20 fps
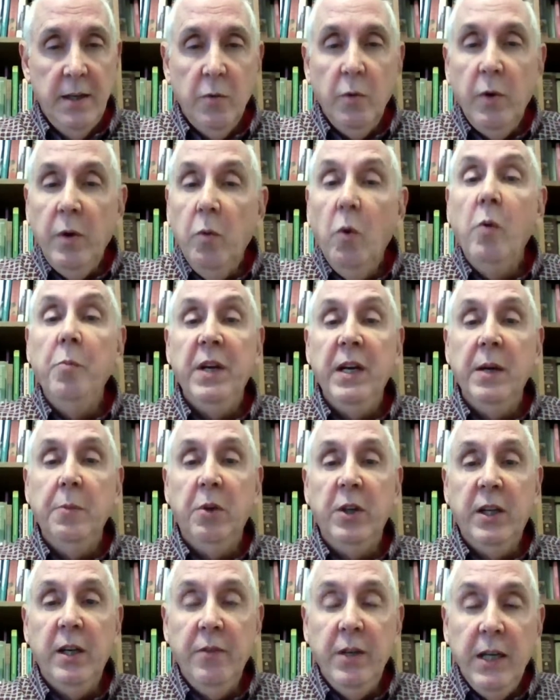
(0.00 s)
we won't be able
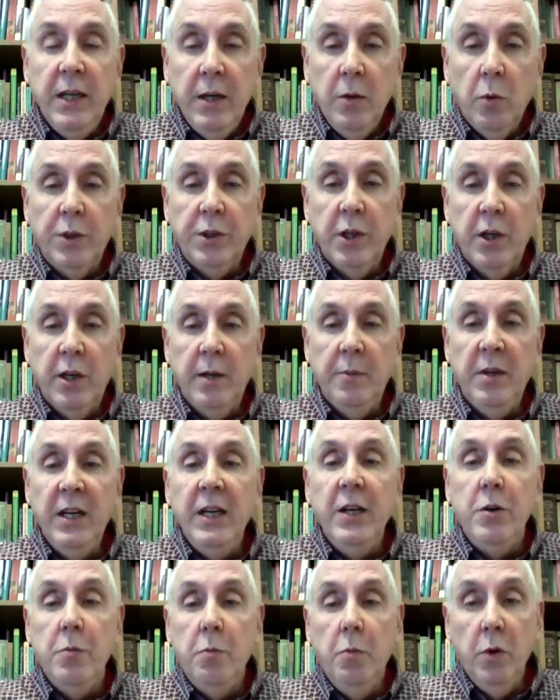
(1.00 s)
to give equal time to
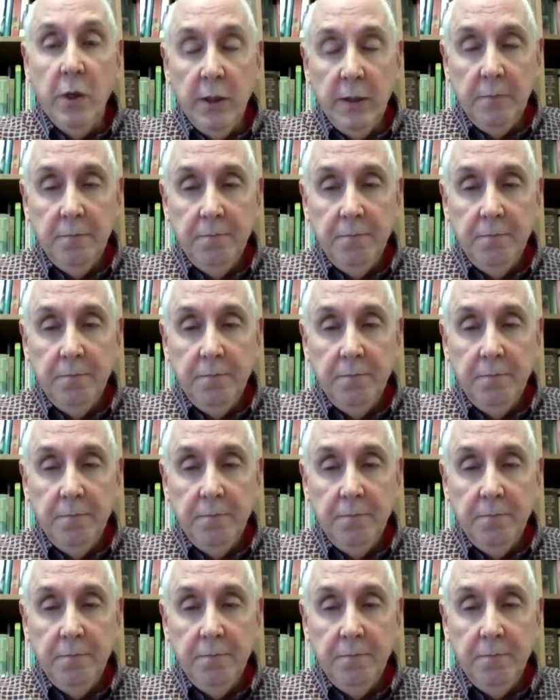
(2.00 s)
each book.